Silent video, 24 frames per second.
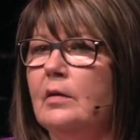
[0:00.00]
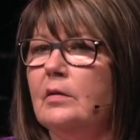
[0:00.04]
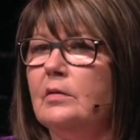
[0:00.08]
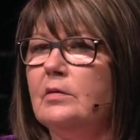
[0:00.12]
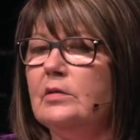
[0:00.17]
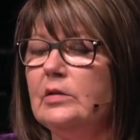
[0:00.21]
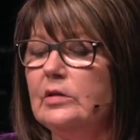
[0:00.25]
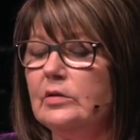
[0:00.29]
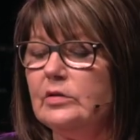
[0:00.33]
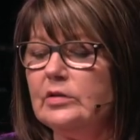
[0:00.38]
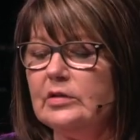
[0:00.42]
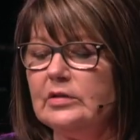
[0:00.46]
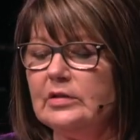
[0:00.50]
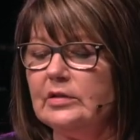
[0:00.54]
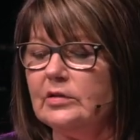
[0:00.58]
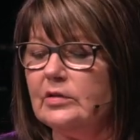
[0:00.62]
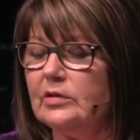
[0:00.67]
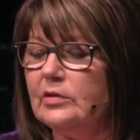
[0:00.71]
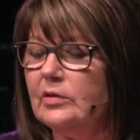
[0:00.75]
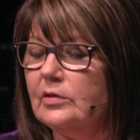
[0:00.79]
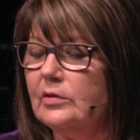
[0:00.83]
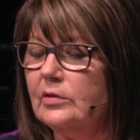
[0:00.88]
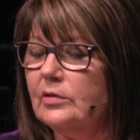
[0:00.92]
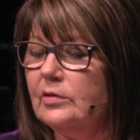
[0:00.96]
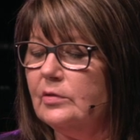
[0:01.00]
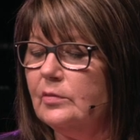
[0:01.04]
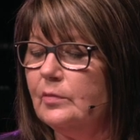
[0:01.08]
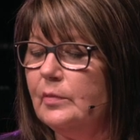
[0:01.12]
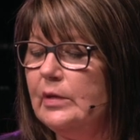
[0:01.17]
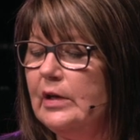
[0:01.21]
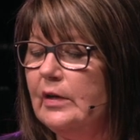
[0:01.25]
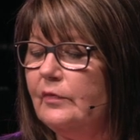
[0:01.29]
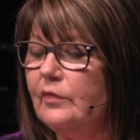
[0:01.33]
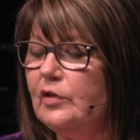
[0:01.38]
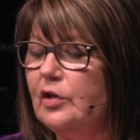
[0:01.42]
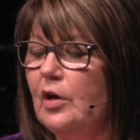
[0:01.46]
Dear sisters, we
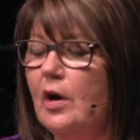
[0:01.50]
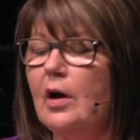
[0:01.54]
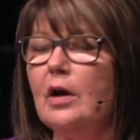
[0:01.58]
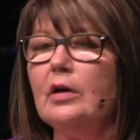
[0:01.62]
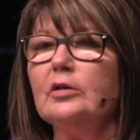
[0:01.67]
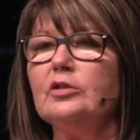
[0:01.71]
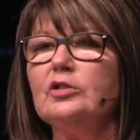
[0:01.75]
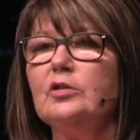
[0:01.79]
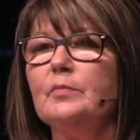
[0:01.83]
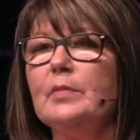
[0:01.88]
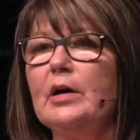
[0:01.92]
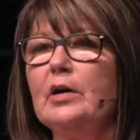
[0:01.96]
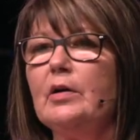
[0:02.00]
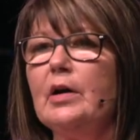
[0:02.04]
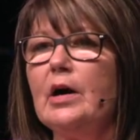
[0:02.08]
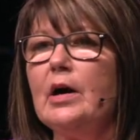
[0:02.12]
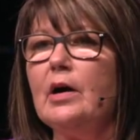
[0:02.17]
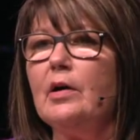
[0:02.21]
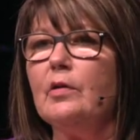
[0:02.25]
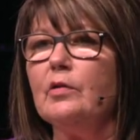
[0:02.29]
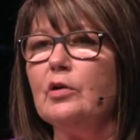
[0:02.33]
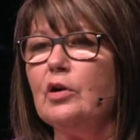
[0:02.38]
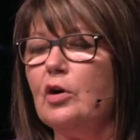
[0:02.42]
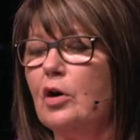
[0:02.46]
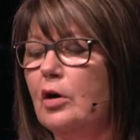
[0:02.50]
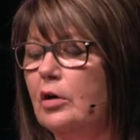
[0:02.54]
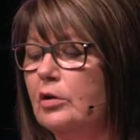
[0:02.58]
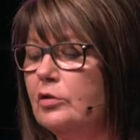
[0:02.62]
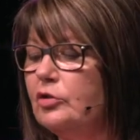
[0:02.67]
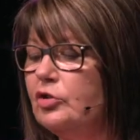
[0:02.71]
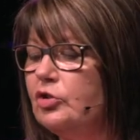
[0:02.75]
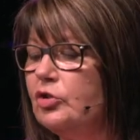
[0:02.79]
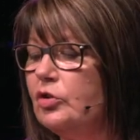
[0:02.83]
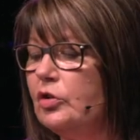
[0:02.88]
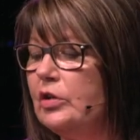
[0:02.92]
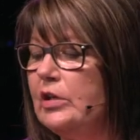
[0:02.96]
have talked about how
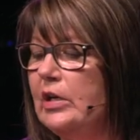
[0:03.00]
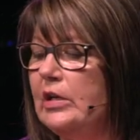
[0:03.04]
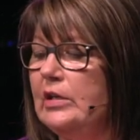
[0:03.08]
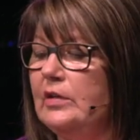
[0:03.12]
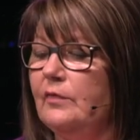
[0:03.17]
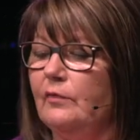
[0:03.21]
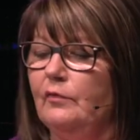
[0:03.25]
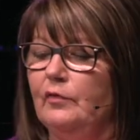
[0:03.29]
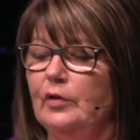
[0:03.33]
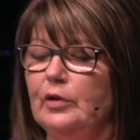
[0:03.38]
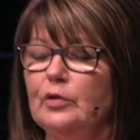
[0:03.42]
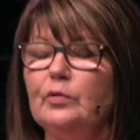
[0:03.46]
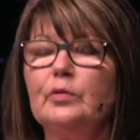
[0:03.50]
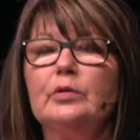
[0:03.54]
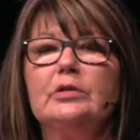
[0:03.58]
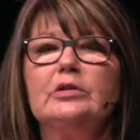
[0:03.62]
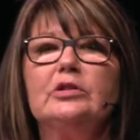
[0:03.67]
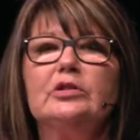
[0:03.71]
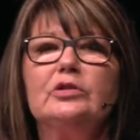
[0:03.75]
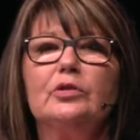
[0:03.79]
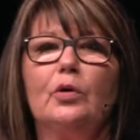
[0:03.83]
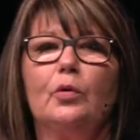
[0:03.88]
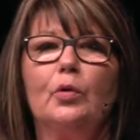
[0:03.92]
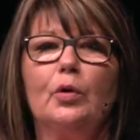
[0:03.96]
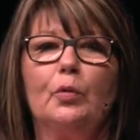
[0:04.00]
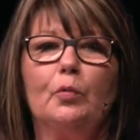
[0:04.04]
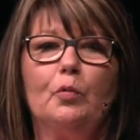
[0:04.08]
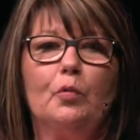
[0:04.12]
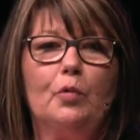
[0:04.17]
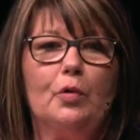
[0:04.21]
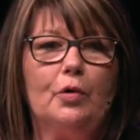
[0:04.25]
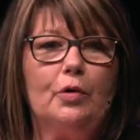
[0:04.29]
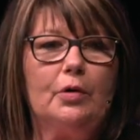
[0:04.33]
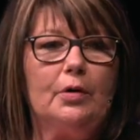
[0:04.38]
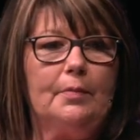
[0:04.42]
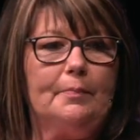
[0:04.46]
culture can influence or
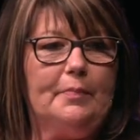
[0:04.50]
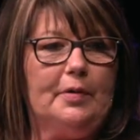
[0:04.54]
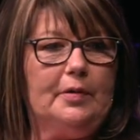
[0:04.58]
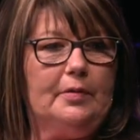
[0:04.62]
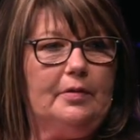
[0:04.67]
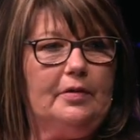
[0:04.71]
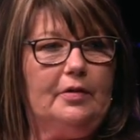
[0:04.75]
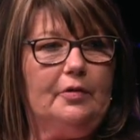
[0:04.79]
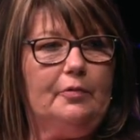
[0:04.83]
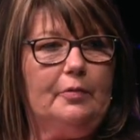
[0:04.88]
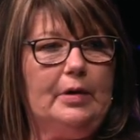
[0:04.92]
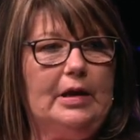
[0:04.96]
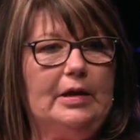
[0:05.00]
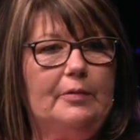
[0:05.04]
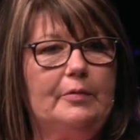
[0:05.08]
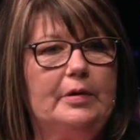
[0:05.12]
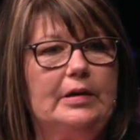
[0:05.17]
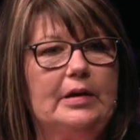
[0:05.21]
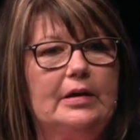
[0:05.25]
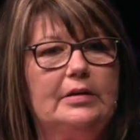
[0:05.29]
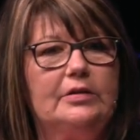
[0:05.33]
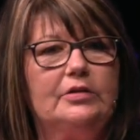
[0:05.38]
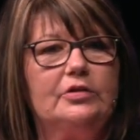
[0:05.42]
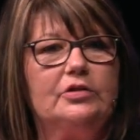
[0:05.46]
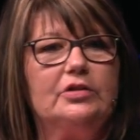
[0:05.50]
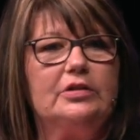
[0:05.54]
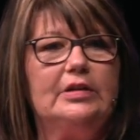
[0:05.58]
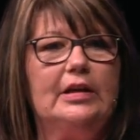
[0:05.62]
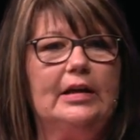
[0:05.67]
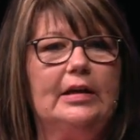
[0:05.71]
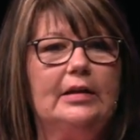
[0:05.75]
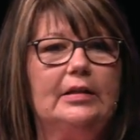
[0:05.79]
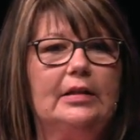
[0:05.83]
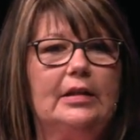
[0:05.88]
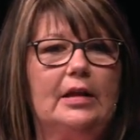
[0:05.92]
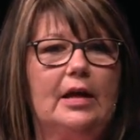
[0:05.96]
warp the way we
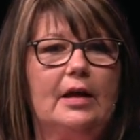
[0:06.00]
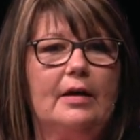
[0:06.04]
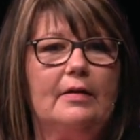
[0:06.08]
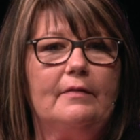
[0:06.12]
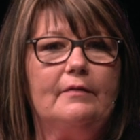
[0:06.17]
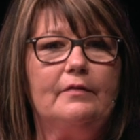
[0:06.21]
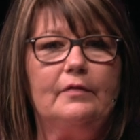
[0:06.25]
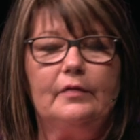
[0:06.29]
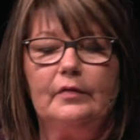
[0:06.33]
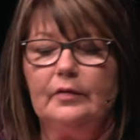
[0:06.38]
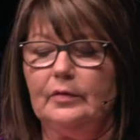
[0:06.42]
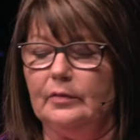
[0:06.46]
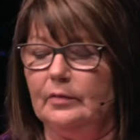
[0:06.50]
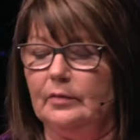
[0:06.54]
understand love.